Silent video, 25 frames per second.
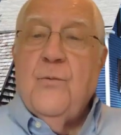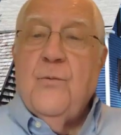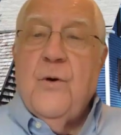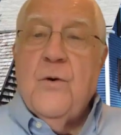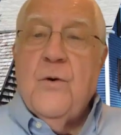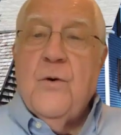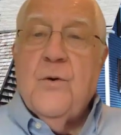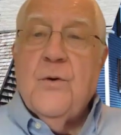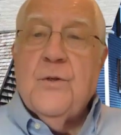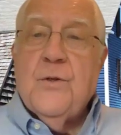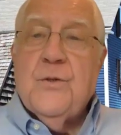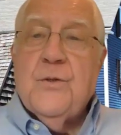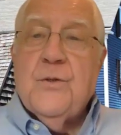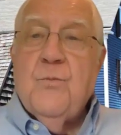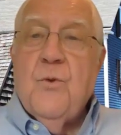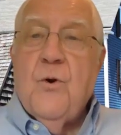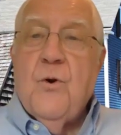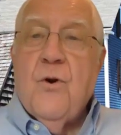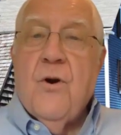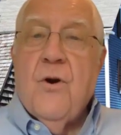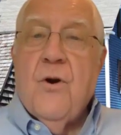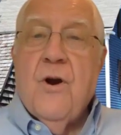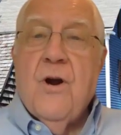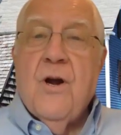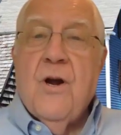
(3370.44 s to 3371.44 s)
focus
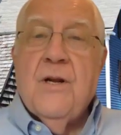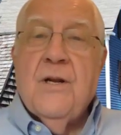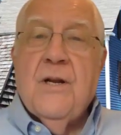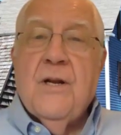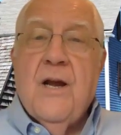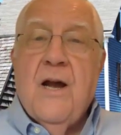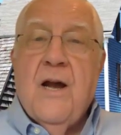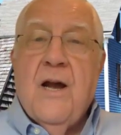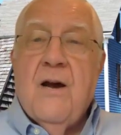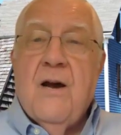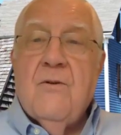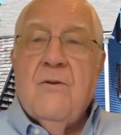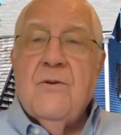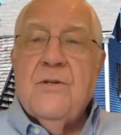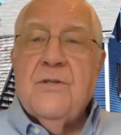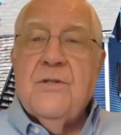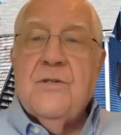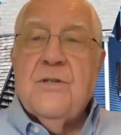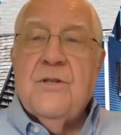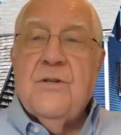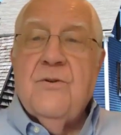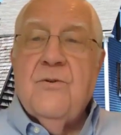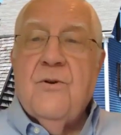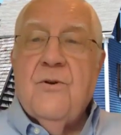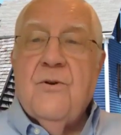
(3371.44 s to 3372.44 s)
more on how
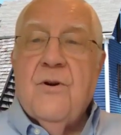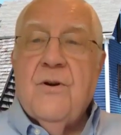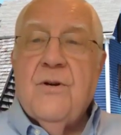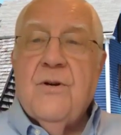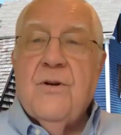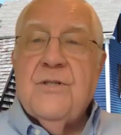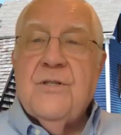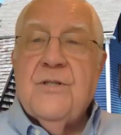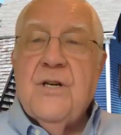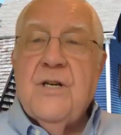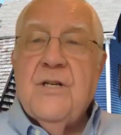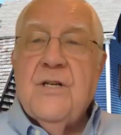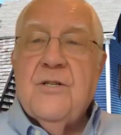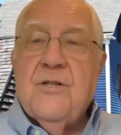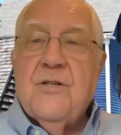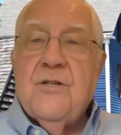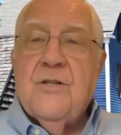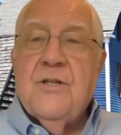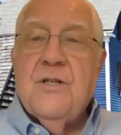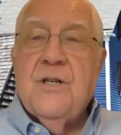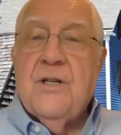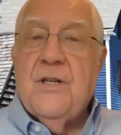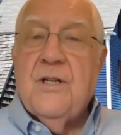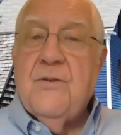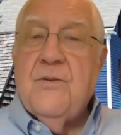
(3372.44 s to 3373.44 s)
is the
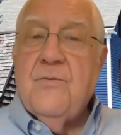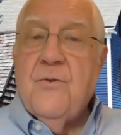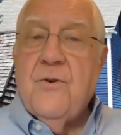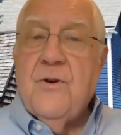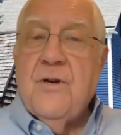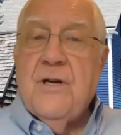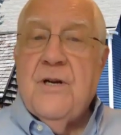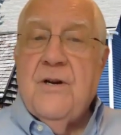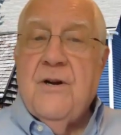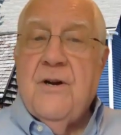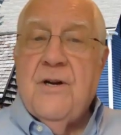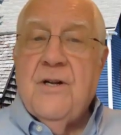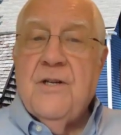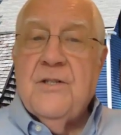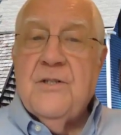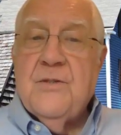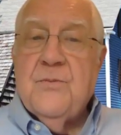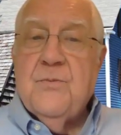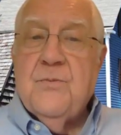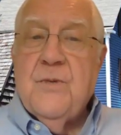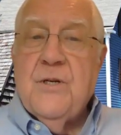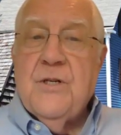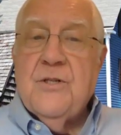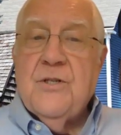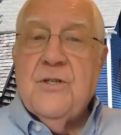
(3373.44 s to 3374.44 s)
organization delivering on
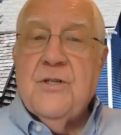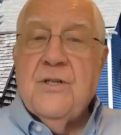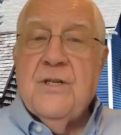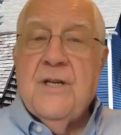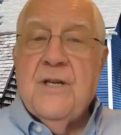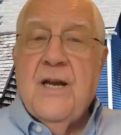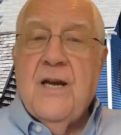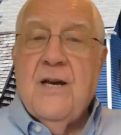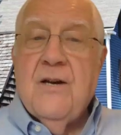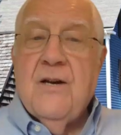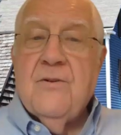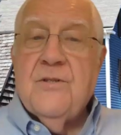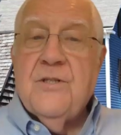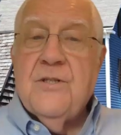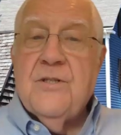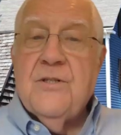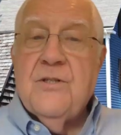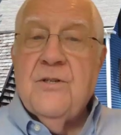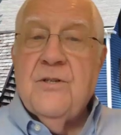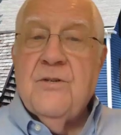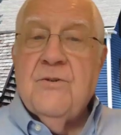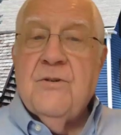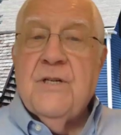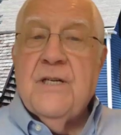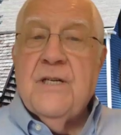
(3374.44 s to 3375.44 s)
its mission? How is
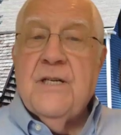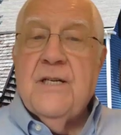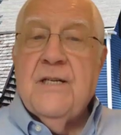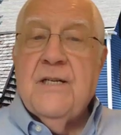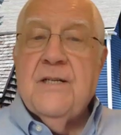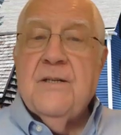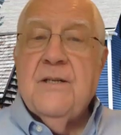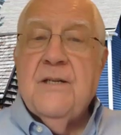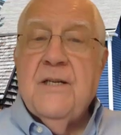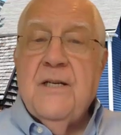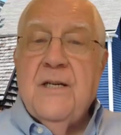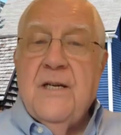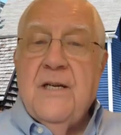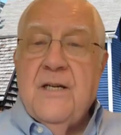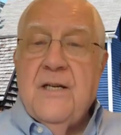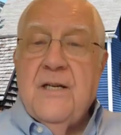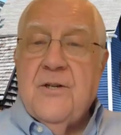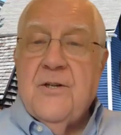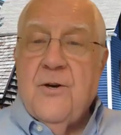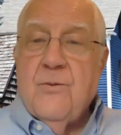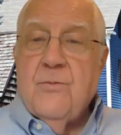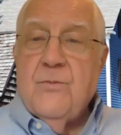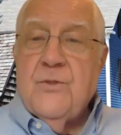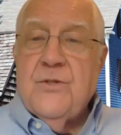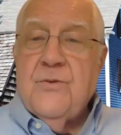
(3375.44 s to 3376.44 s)
it doing in
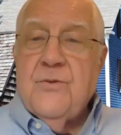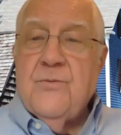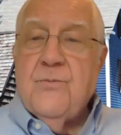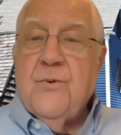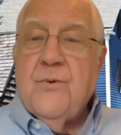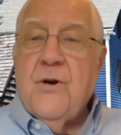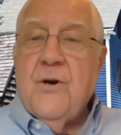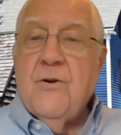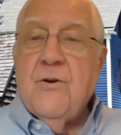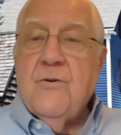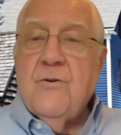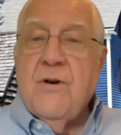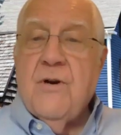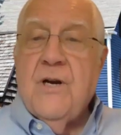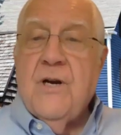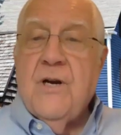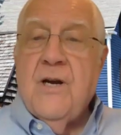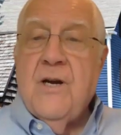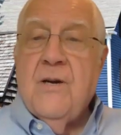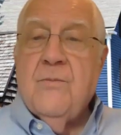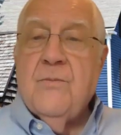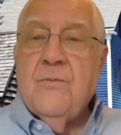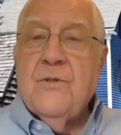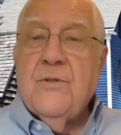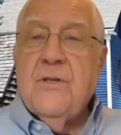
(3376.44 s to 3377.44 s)
terms of
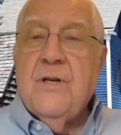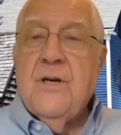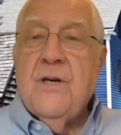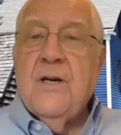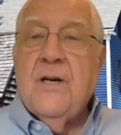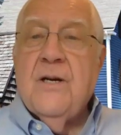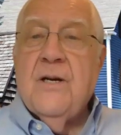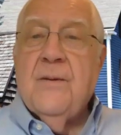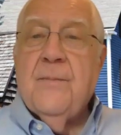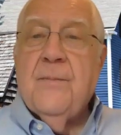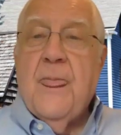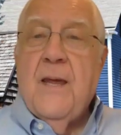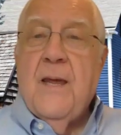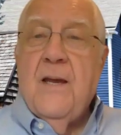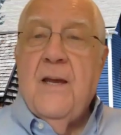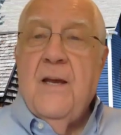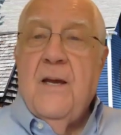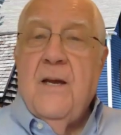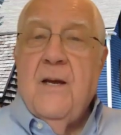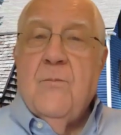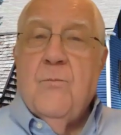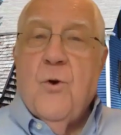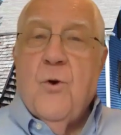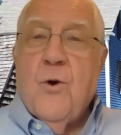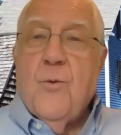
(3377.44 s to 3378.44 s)
programs? Uh,
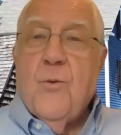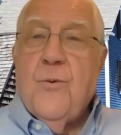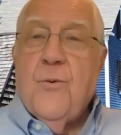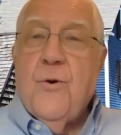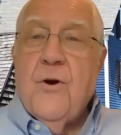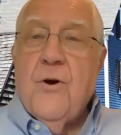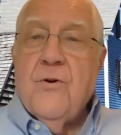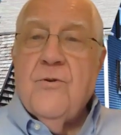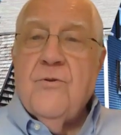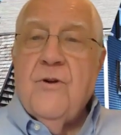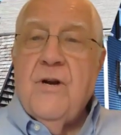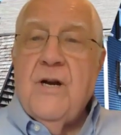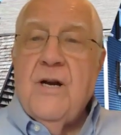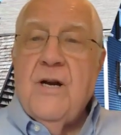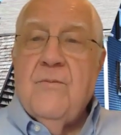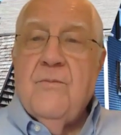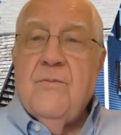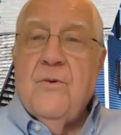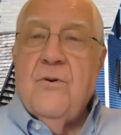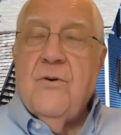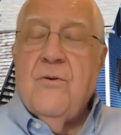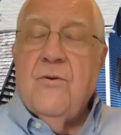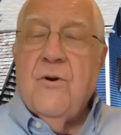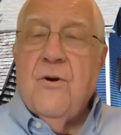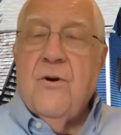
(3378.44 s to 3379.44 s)
more
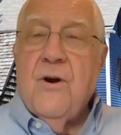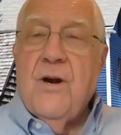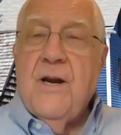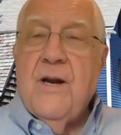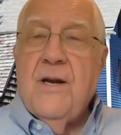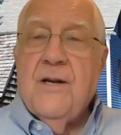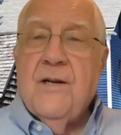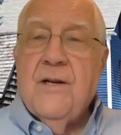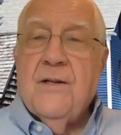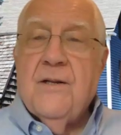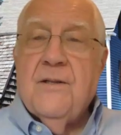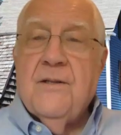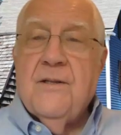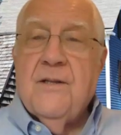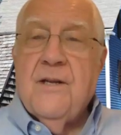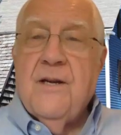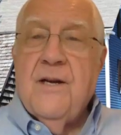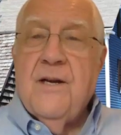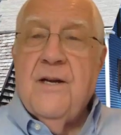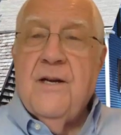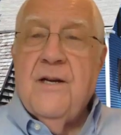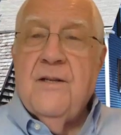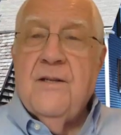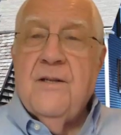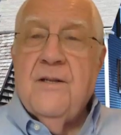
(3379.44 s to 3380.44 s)
program oriented
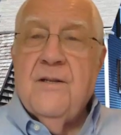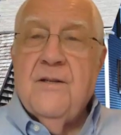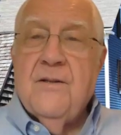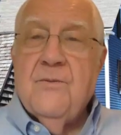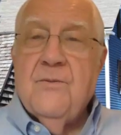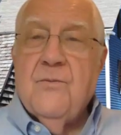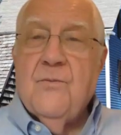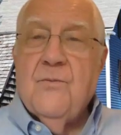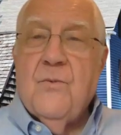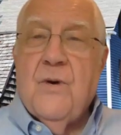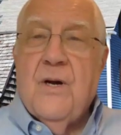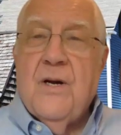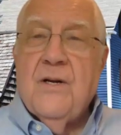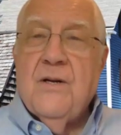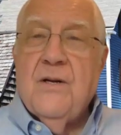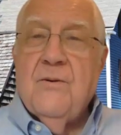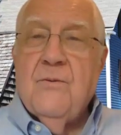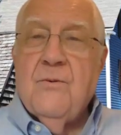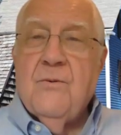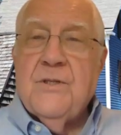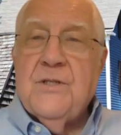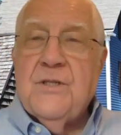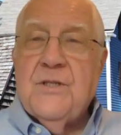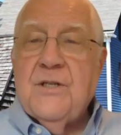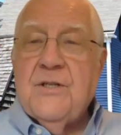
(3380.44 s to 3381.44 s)
than what
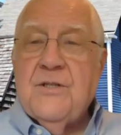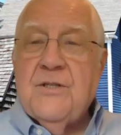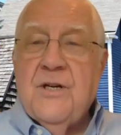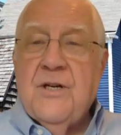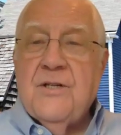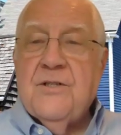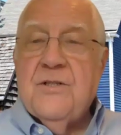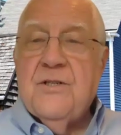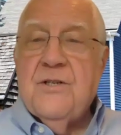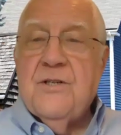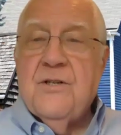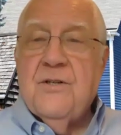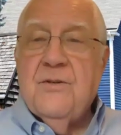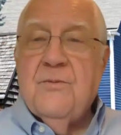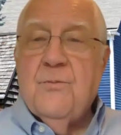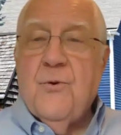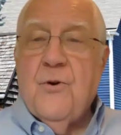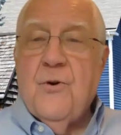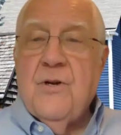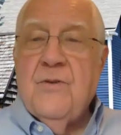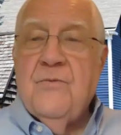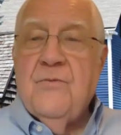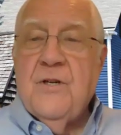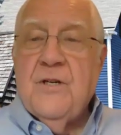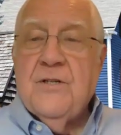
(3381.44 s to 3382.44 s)
was suggested
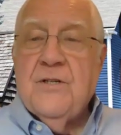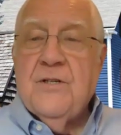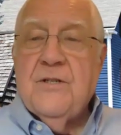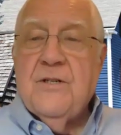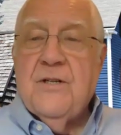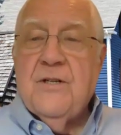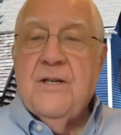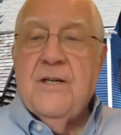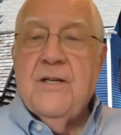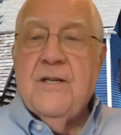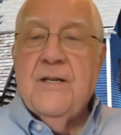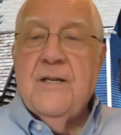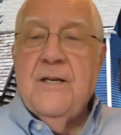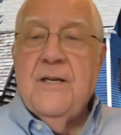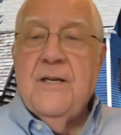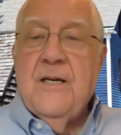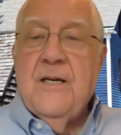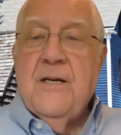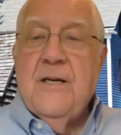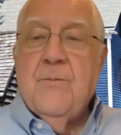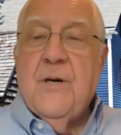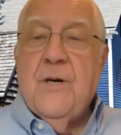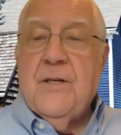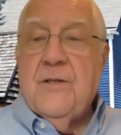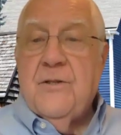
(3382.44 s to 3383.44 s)
previously.
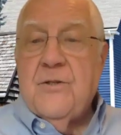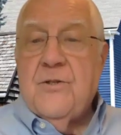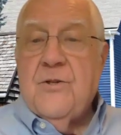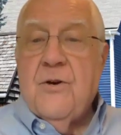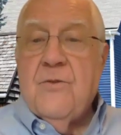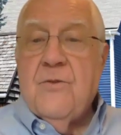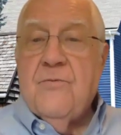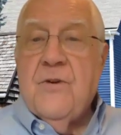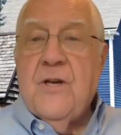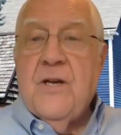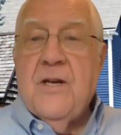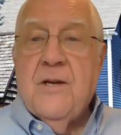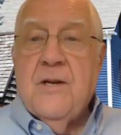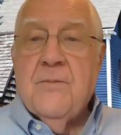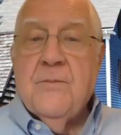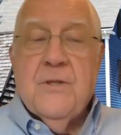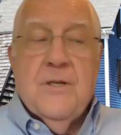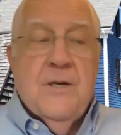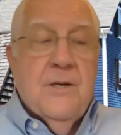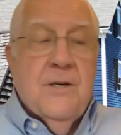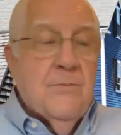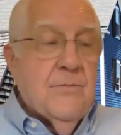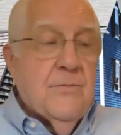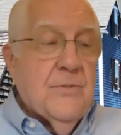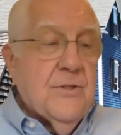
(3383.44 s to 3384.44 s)
But surveying
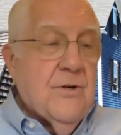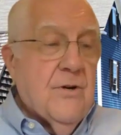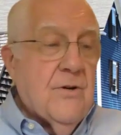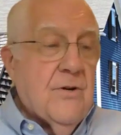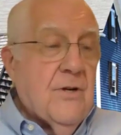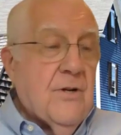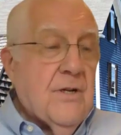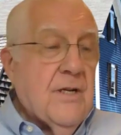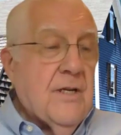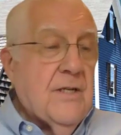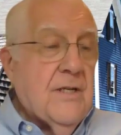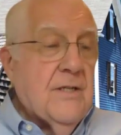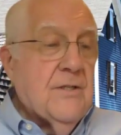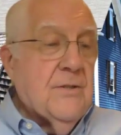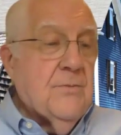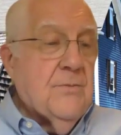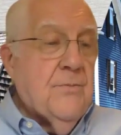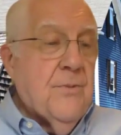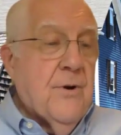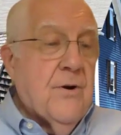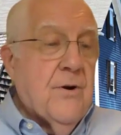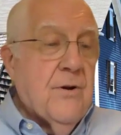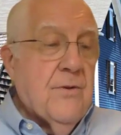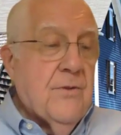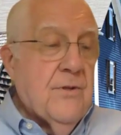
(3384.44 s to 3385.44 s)
them certainly is
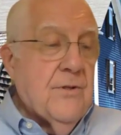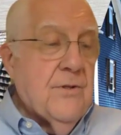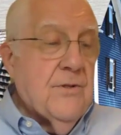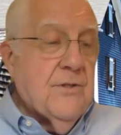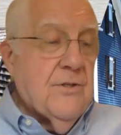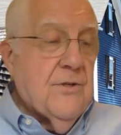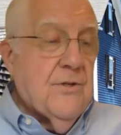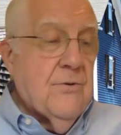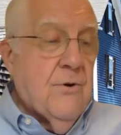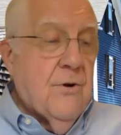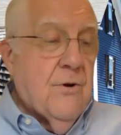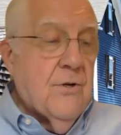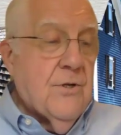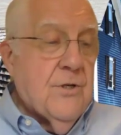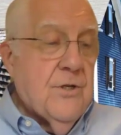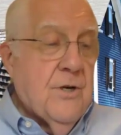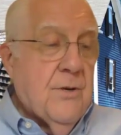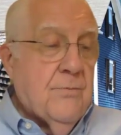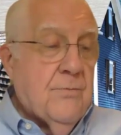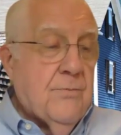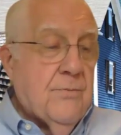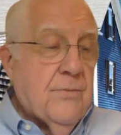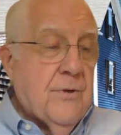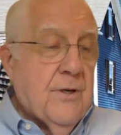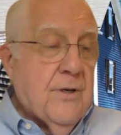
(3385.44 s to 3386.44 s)
part of the
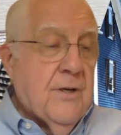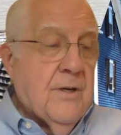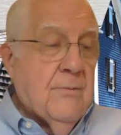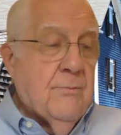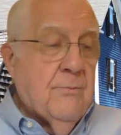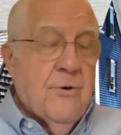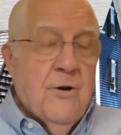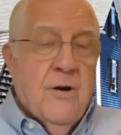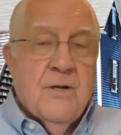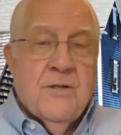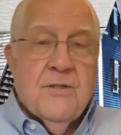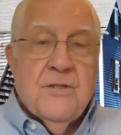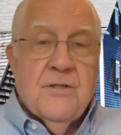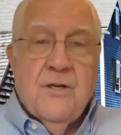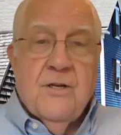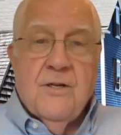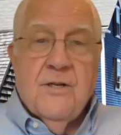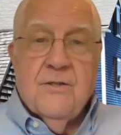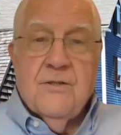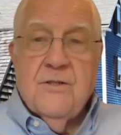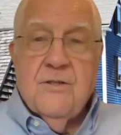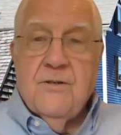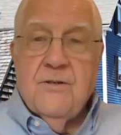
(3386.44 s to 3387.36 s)
stewardship uh, process.